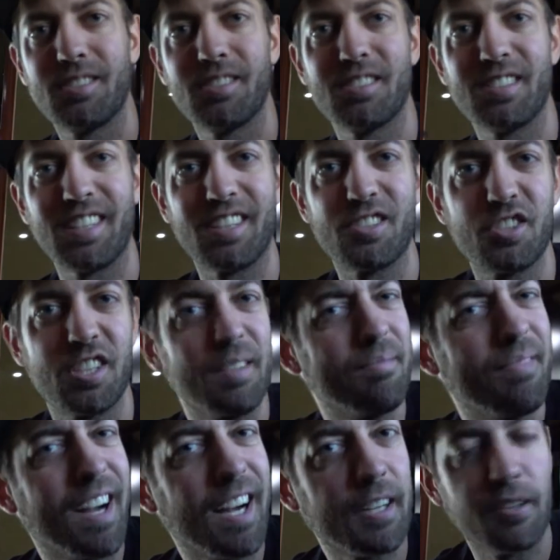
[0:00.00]
Just like a cheap
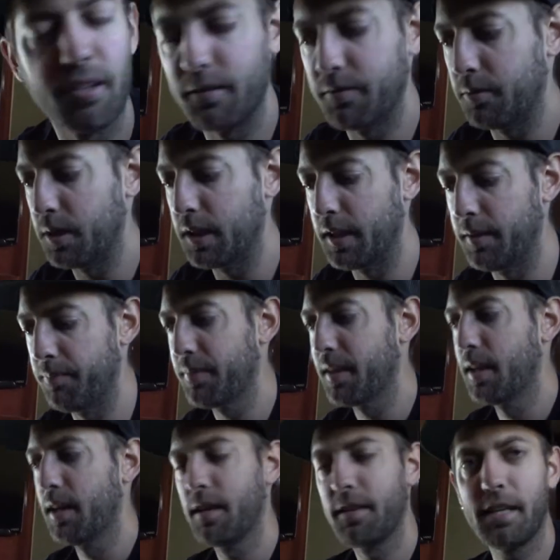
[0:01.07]
knockoff one.
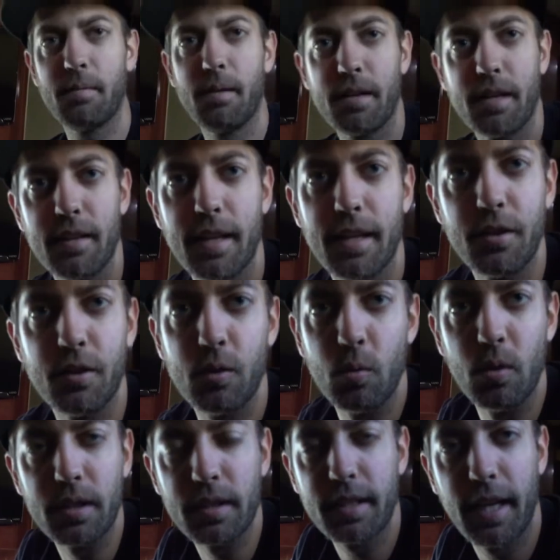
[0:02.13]
Thinking about getting that new
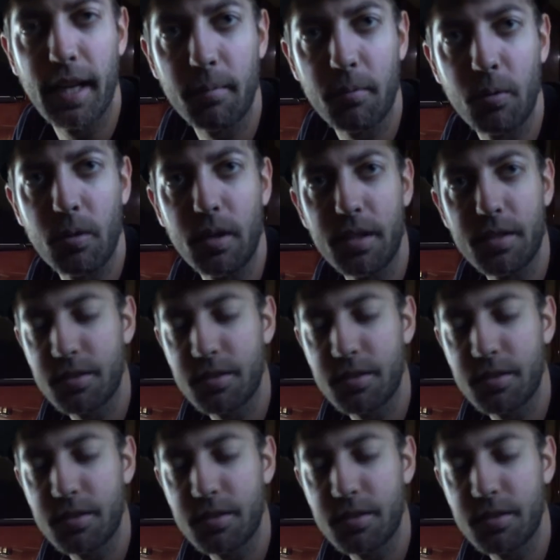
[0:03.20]
wooden camera one,